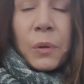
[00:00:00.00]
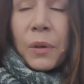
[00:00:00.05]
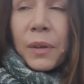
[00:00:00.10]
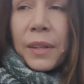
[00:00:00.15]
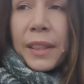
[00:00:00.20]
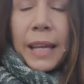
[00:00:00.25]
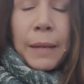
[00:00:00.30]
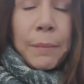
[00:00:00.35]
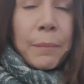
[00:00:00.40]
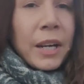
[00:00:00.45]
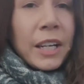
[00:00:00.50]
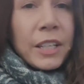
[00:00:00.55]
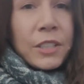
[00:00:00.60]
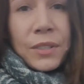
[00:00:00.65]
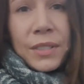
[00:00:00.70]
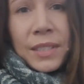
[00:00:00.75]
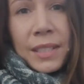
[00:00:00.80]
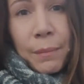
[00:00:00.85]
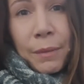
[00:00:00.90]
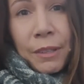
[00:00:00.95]
Or they might
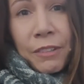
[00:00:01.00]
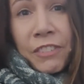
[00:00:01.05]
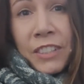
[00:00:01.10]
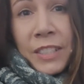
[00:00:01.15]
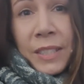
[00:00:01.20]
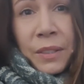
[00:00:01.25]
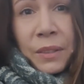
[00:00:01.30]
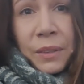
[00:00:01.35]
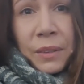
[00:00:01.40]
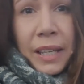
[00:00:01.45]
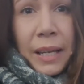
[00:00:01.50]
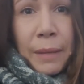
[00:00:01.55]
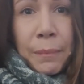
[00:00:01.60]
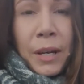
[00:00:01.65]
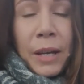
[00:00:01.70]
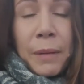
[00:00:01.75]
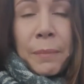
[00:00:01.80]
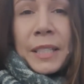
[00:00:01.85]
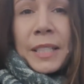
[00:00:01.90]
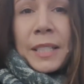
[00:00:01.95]
do something physical. They
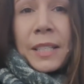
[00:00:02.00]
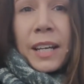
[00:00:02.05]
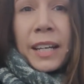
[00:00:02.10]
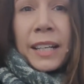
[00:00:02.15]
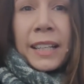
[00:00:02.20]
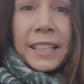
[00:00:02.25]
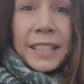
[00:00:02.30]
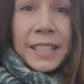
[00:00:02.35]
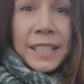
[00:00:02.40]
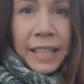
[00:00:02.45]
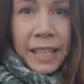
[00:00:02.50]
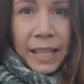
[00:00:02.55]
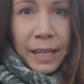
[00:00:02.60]
might be cycling to